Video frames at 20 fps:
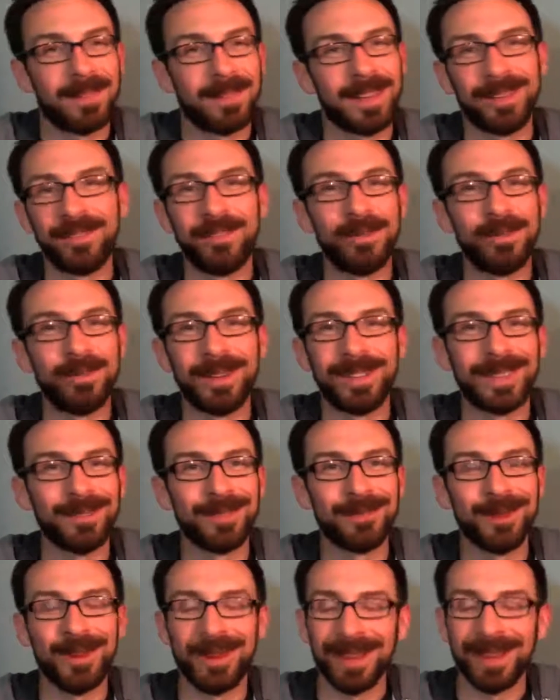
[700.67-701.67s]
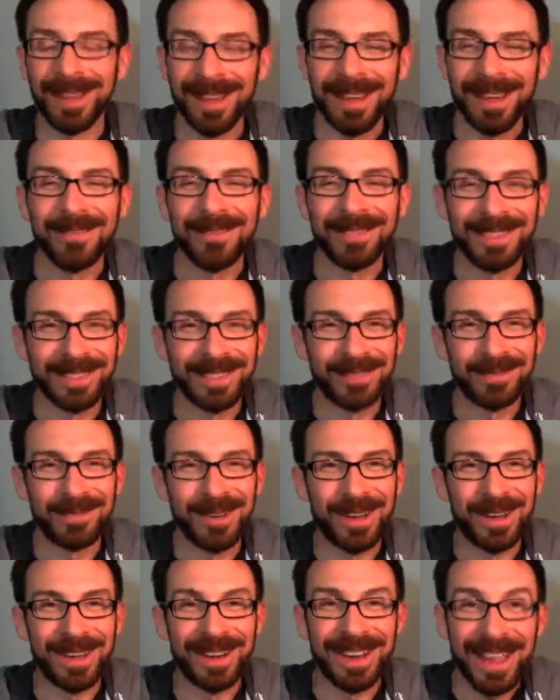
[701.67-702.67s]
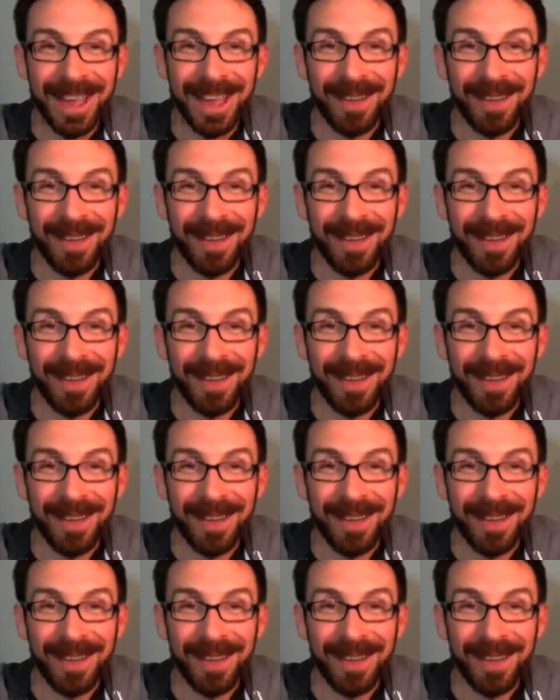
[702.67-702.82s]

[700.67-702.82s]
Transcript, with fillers: didn't do anything wrong. Everything's fine.